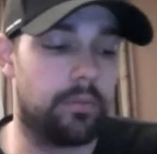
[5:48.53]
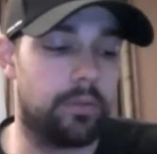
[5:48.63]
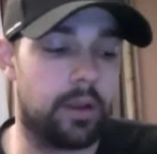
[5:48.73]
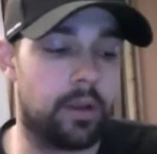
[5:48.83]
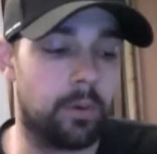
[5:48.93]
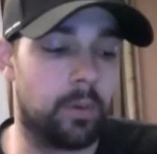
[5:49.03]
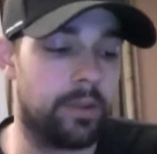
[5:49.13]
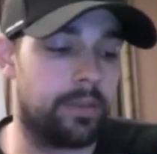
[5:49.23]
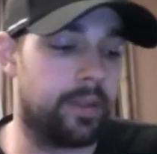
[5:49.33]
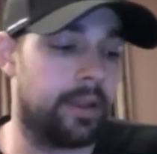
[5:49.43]
the number
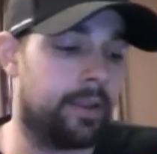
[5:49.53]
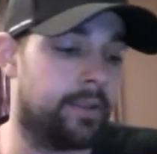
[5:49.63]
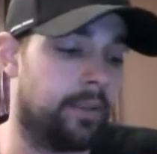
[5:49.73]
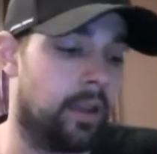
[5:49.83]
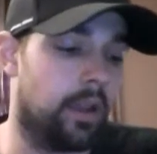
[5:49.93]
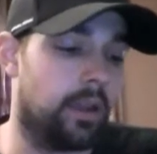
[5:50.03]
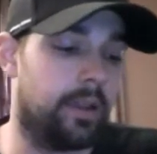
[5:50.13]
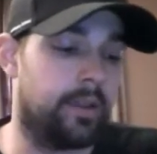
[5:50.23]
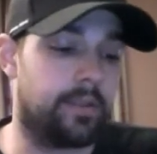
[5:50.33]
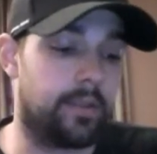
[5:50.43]
one thing is
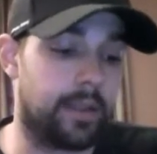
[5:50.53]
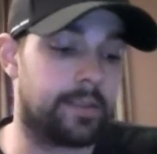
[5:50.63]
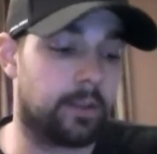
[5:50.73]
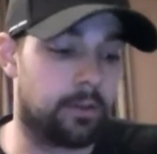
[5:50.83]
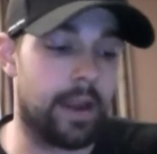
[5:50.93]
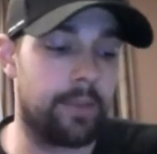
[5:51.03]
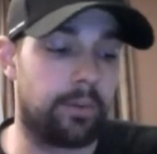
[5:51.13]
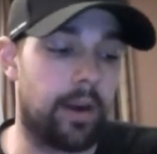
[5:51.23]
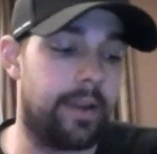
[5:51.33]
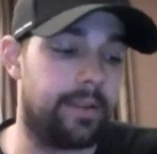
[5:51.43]
is that's a great
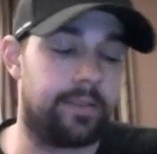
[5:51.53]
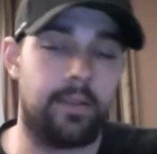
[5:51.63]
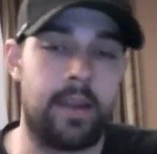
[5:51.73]
price.